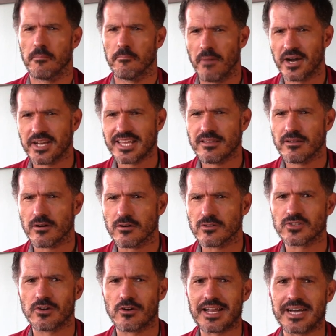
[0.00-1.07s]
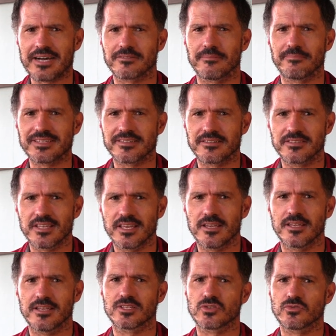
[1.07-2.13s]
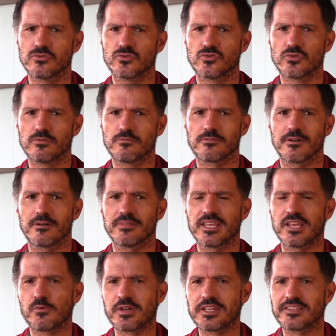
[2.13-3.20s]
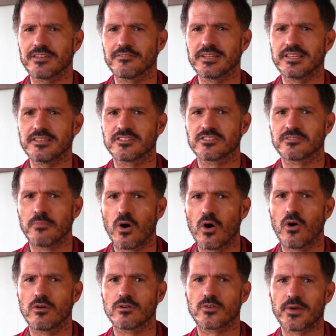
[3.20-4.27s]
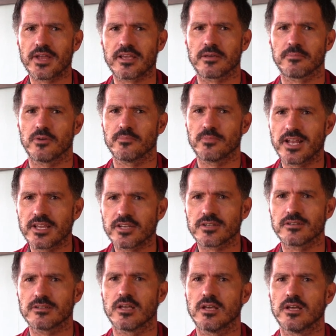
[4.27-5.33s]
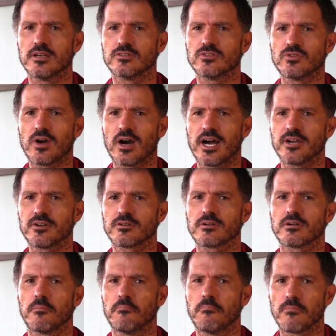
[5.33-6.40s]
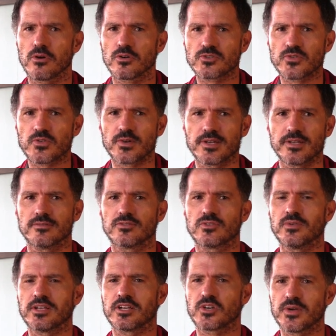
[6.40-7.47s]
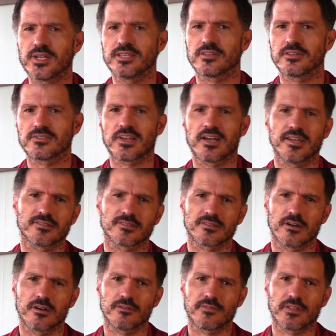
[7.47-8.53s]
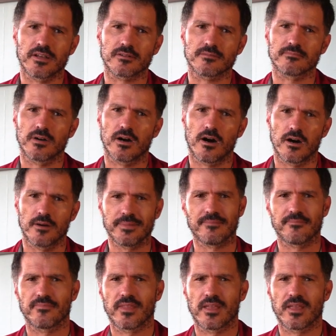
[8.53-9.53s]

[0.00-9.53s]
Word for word: Money also allowed the Byzantines, who drew from the relatively small Greek population, to hire mercenaries to increase the size of their army.